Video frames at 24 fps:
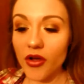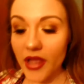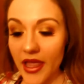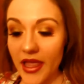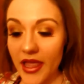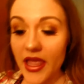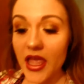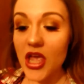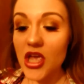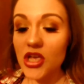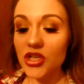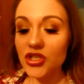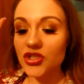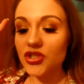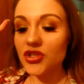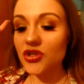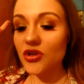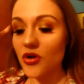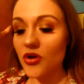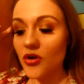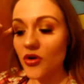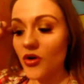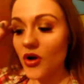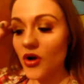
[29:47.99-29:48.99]
okay.
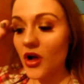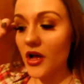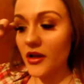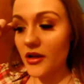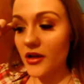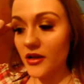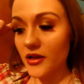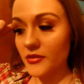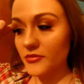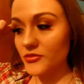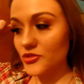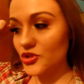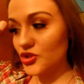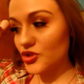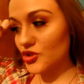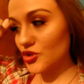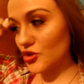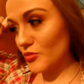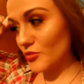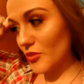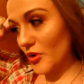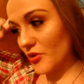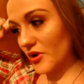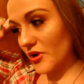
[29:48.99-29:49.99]
So I'm just
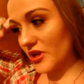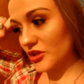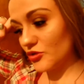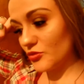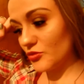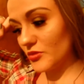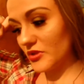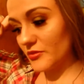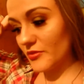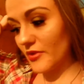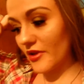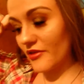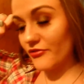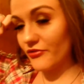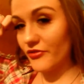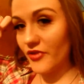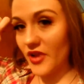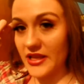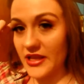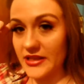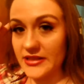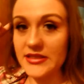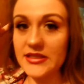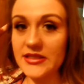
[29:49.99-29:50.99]
on my way to meet my
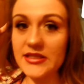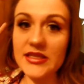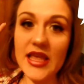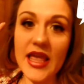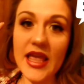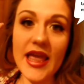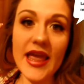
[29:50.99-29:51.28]
friends